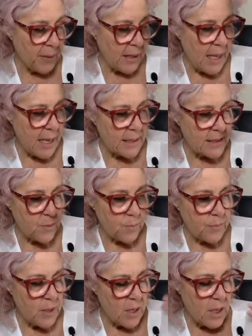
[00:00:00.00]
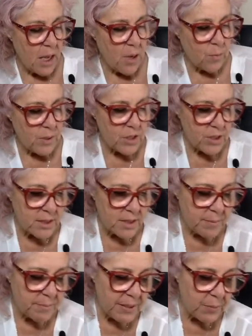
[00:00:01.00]
plates and
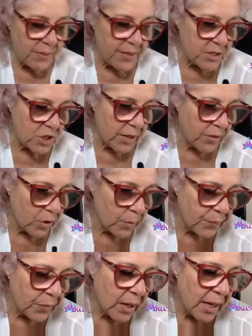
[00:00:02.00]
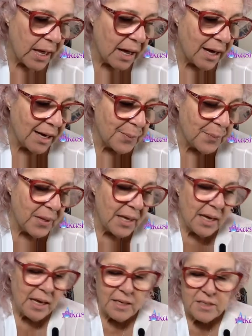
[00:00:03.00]
be with each other. Um,
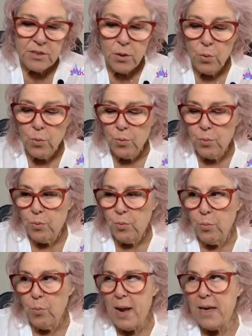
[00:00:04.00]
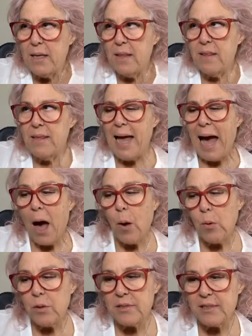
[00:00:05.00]
so when the
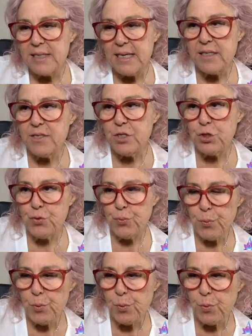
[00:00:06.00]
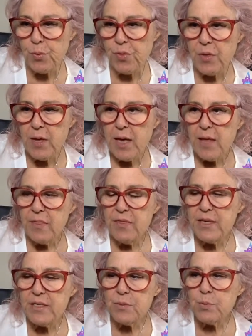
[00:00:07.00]
owl sees the truth,
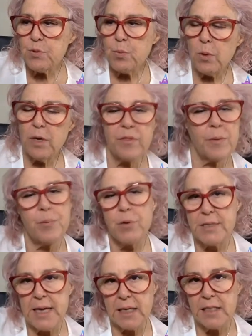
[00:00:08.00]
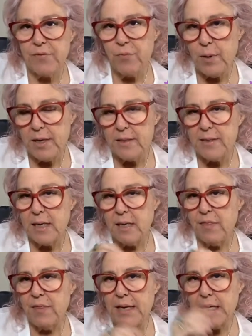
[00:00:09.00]
this was one of the protective ways that
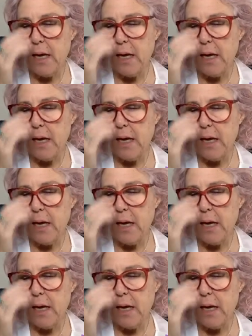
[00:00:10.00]
Athena